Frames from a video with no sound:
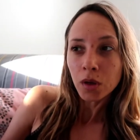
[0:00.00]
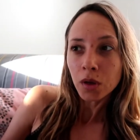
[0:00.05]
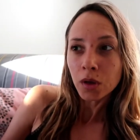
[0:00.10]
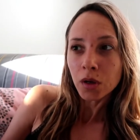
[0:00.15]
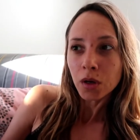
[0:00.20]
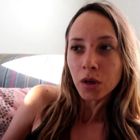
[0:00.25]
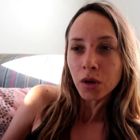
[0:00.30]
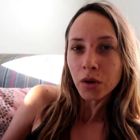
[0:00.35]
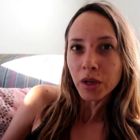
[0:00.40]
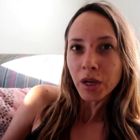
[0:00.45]

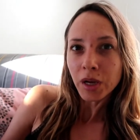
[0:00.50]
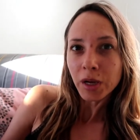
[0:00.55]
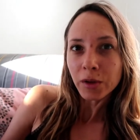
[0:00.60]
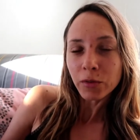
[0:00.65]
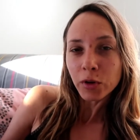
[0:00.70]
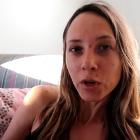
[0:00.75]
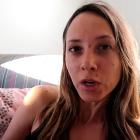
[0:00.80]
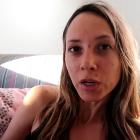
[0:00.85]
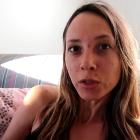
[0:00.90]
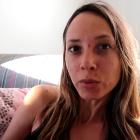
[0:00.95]
Oh yeah, I
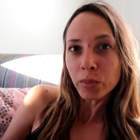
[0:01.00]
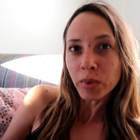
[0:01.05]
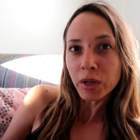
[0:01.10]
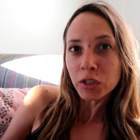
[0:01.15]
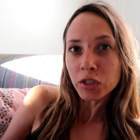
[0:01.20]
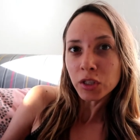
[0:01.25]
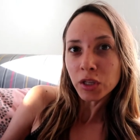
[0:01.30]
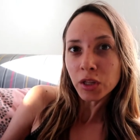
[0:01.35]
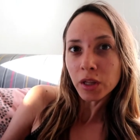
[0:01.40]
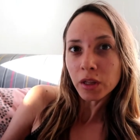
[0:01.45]
forgot to
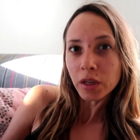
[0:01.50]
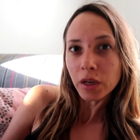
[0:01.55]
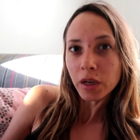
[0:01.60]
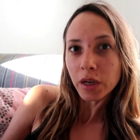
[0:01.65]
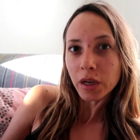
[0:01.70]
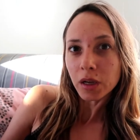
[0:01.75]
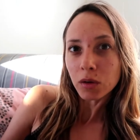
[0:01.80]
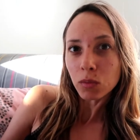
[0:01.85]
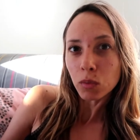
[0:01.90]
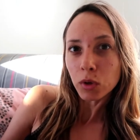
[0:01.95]
mention
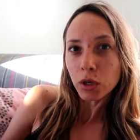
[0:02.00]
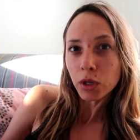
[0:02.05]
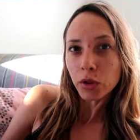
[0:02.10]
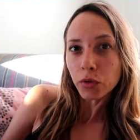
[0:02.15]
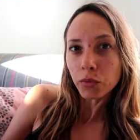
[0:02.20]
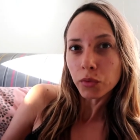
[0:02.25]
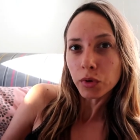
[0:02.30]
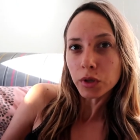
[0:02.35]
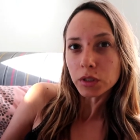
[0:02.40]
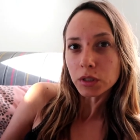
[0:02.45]
that one of the
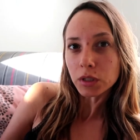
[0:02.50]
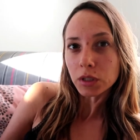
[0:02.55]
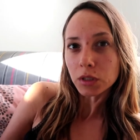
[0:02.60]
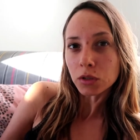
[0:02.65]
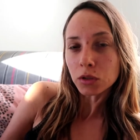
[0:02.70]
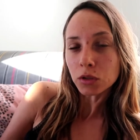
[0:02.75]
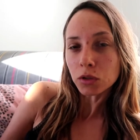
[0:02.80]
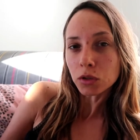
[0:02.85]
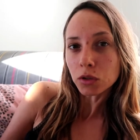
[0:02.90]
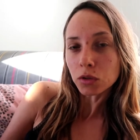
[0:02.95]

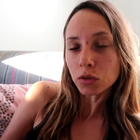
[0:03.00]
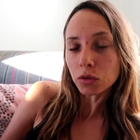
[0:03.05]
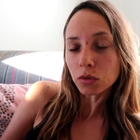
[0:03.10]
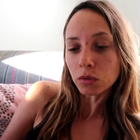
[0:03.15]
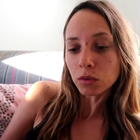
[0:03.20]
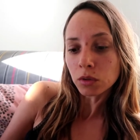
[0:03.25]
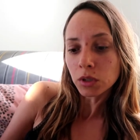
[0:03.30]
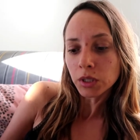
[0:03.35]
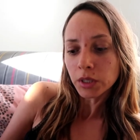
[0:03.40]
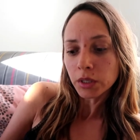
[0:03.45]
reasons to
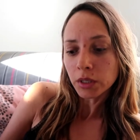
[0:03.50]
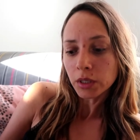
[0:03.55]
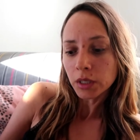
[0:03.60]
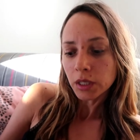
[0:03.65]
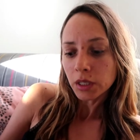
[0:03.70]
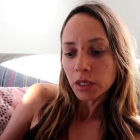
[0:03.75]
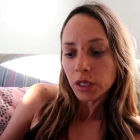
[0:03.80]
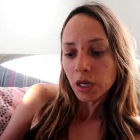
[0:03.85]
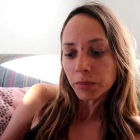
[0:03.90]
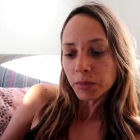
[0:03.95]

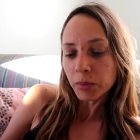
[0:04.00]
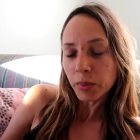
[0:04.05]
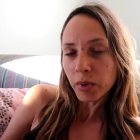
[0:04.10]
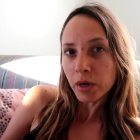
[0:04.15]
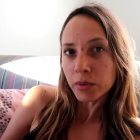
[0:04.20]
come to Palm